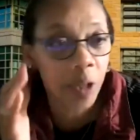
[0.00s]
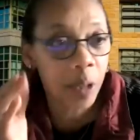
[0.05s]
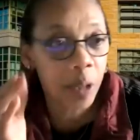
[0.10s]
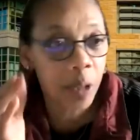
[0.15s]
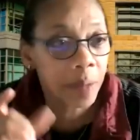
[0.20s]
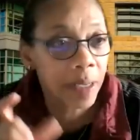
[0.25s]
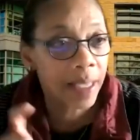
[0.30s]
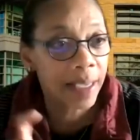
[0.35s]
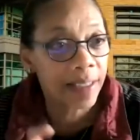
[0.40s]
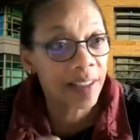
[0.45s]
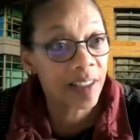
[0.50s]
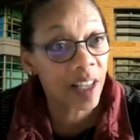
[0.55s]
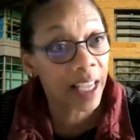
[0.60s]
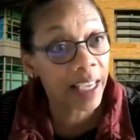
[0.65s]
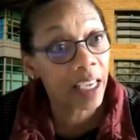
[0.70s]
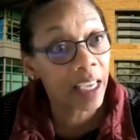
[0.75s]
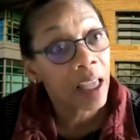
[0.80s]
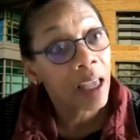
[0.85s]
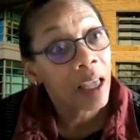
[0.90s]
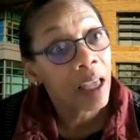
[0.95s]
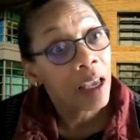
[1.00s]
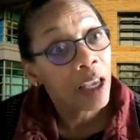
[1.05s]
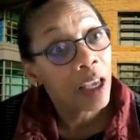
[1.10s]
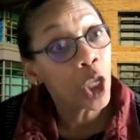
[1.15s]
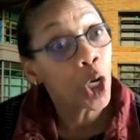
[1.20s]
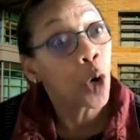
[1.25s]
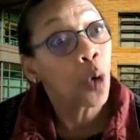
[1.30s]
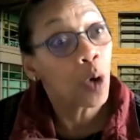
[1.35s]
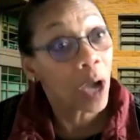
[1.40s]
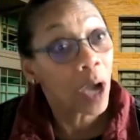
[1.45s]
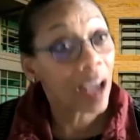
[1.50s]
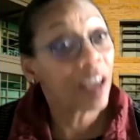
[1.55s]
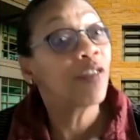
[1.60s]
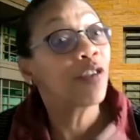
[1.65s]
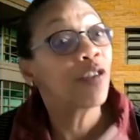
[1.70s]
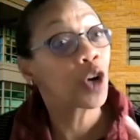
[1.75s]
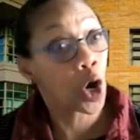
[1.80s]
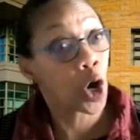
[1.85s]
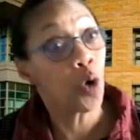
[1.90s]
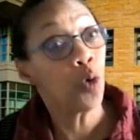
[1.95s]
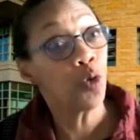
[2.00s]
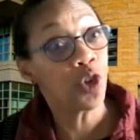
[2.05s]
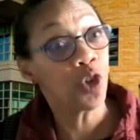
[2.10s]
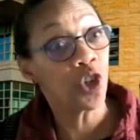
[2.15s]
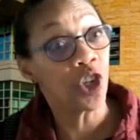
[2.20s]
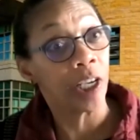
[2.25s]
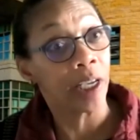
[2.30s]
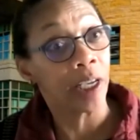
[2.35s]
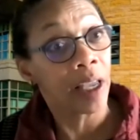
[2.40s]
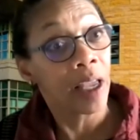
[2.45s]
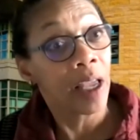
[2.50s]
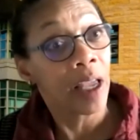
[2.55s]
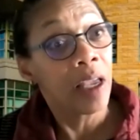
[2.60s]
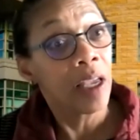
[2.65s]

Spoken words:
the place, like, kind of coaching,